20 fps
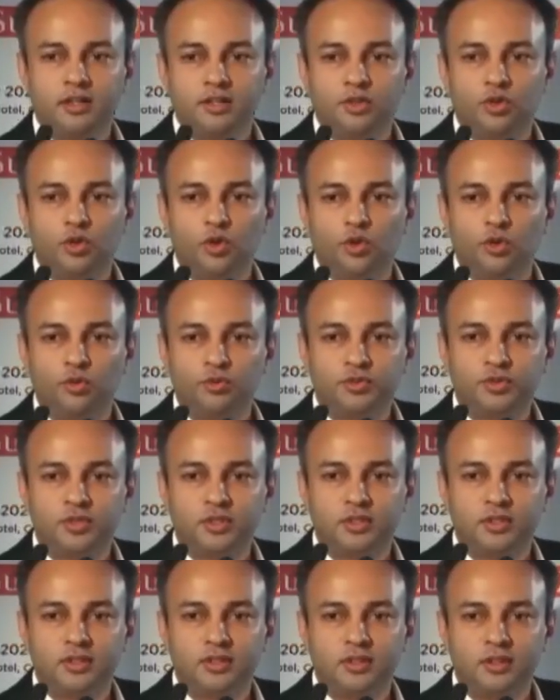
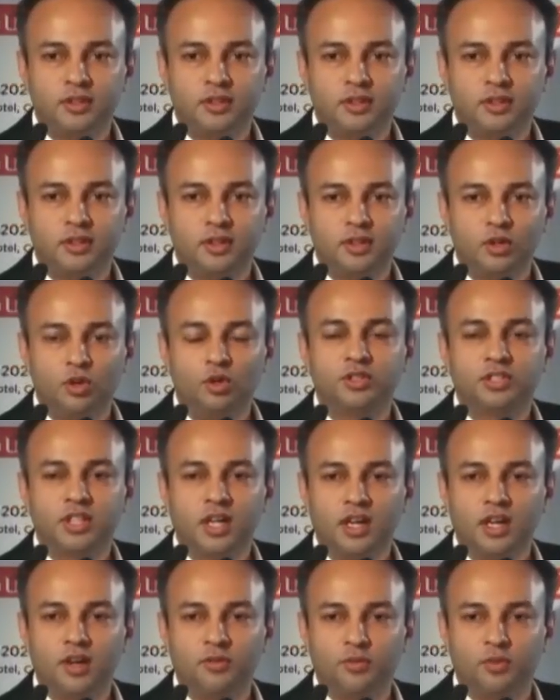roofs looks
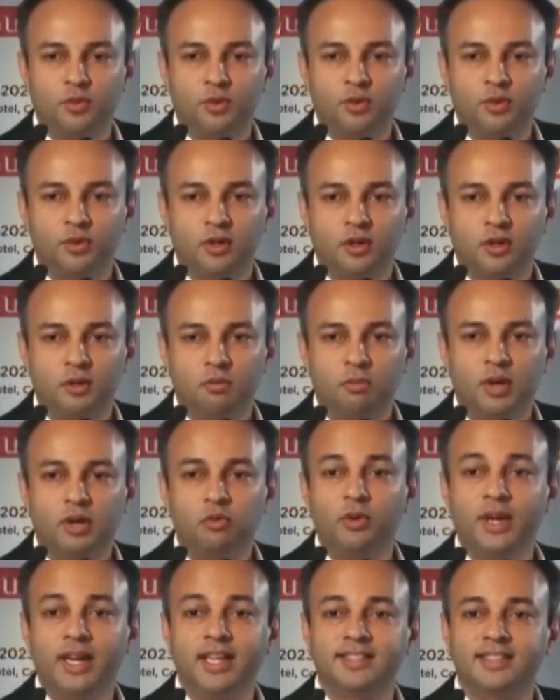colorful, but
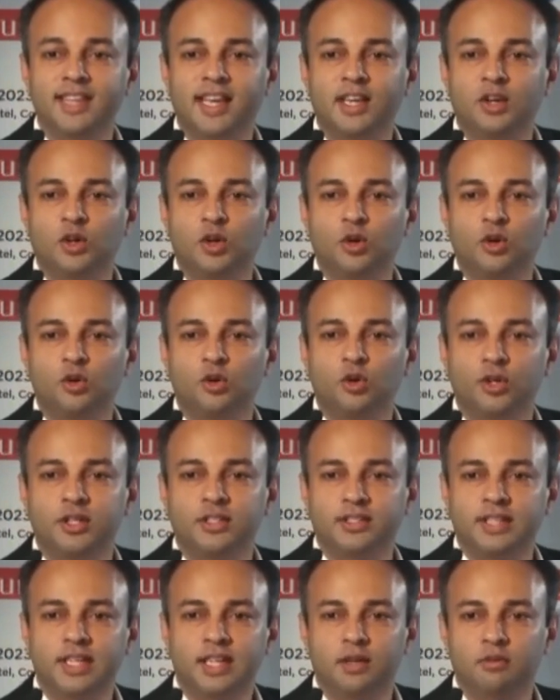when a cyclone or a
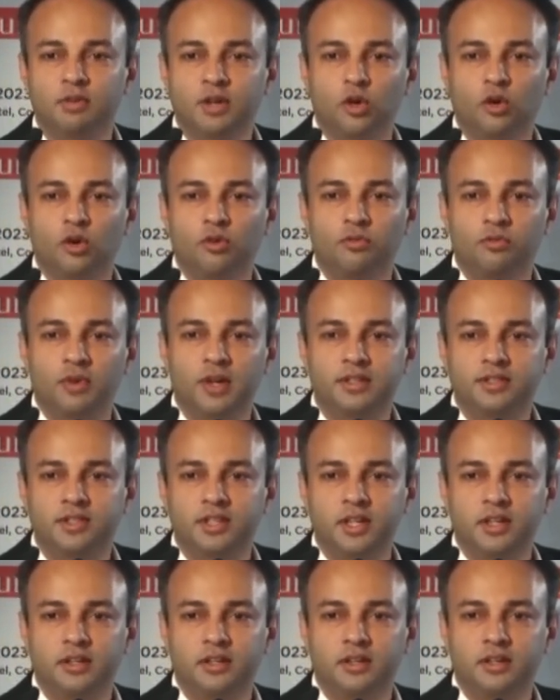sea level or a floods
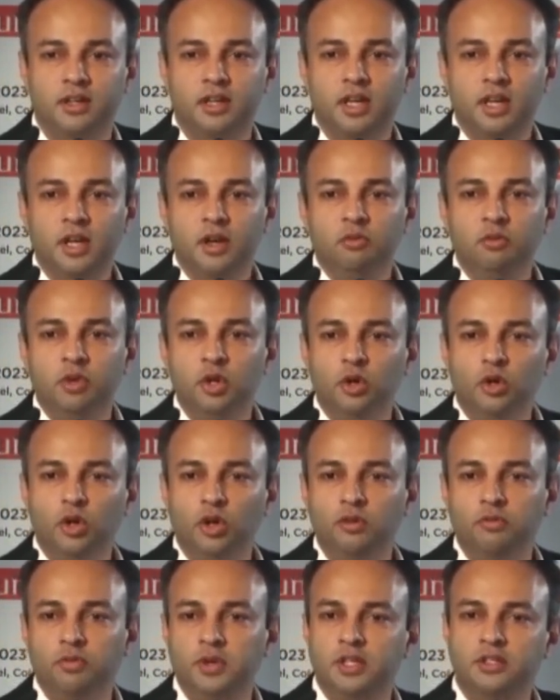hit, we don't know
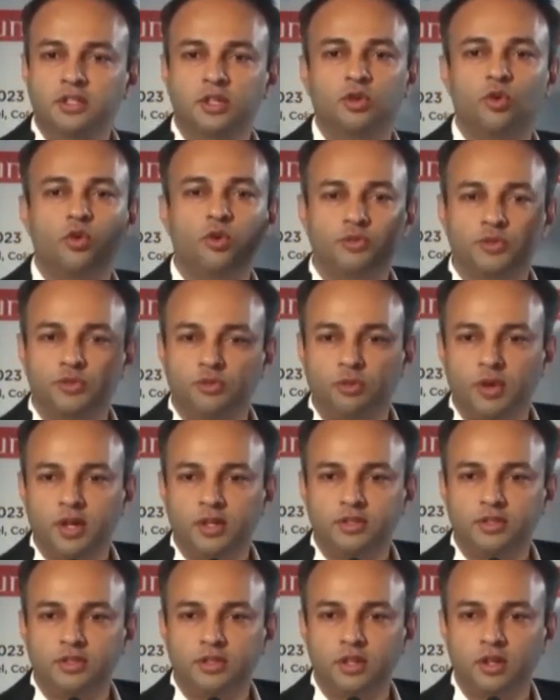if it is the roofs
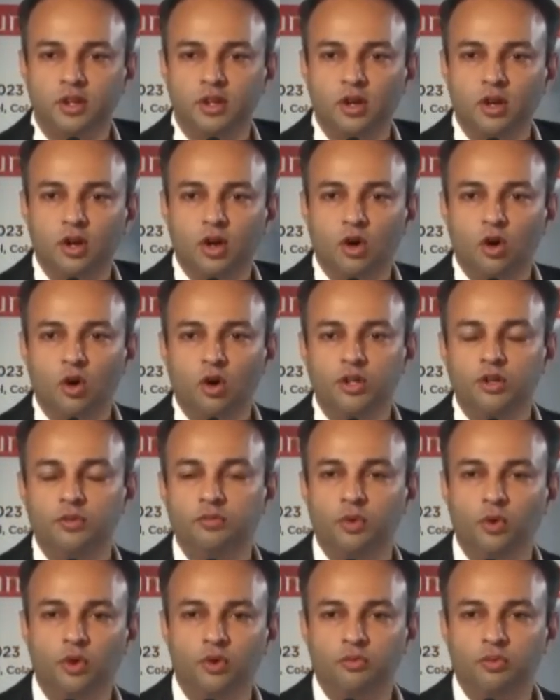first or the
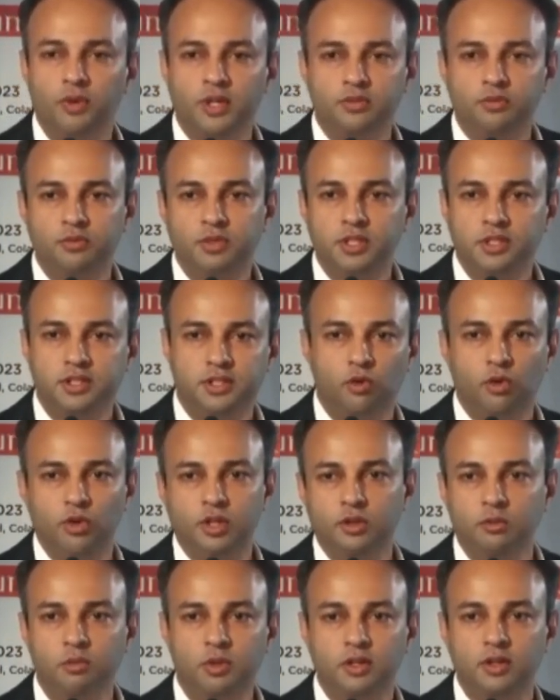floor first, which is going
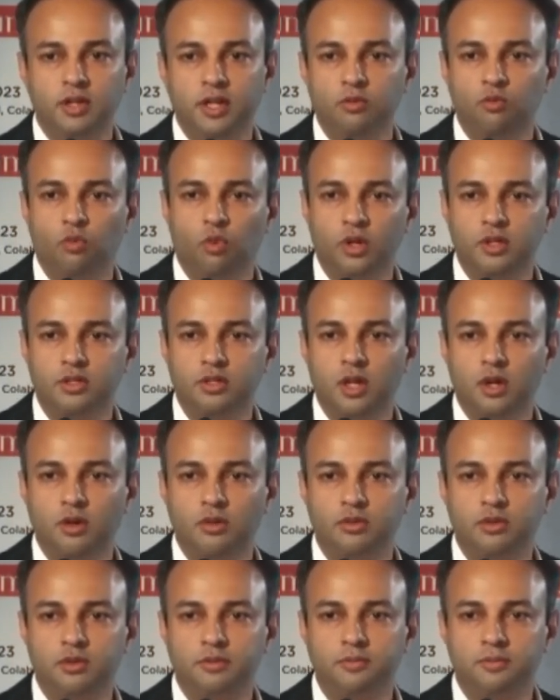to get washed out,
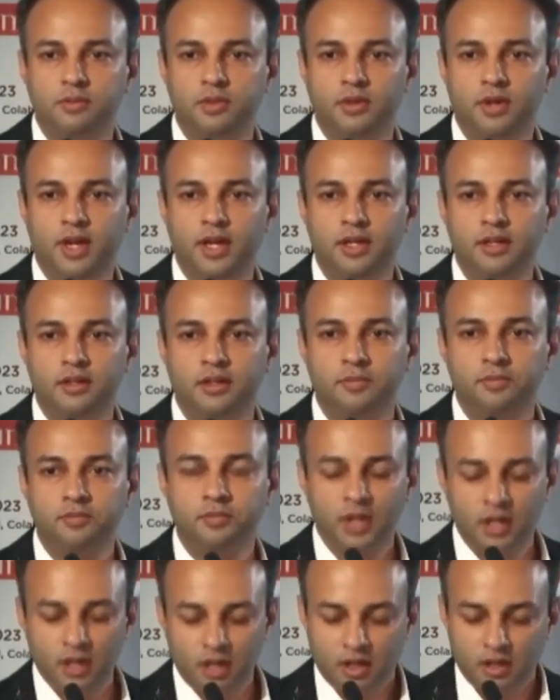right?
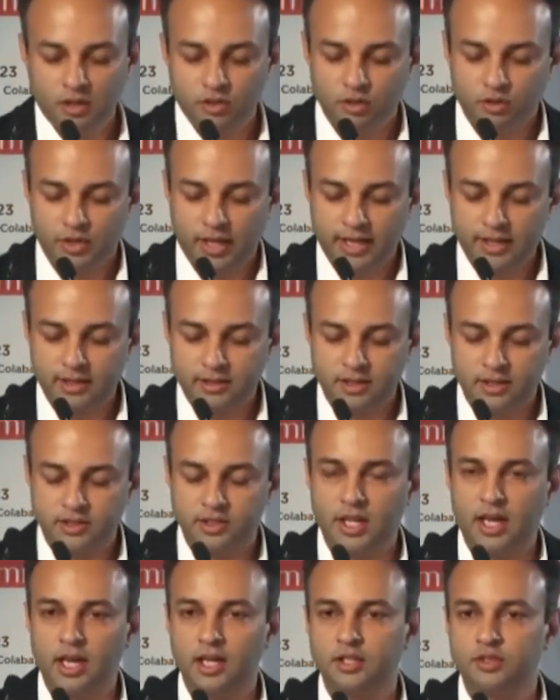So that is the
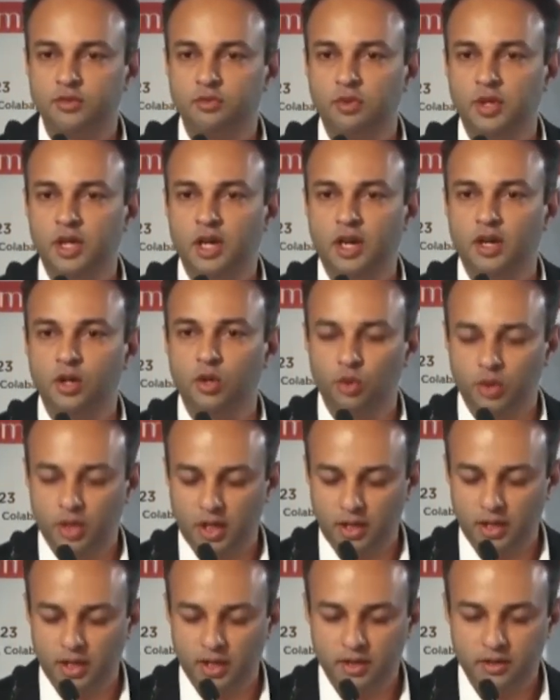challenge we are
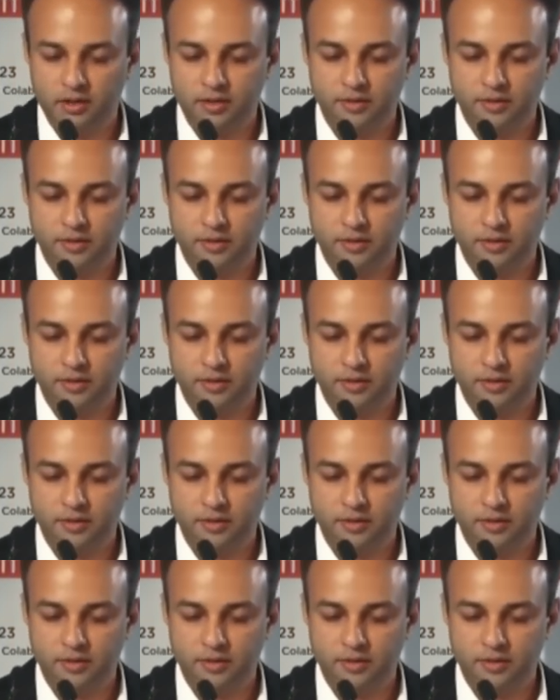looking at.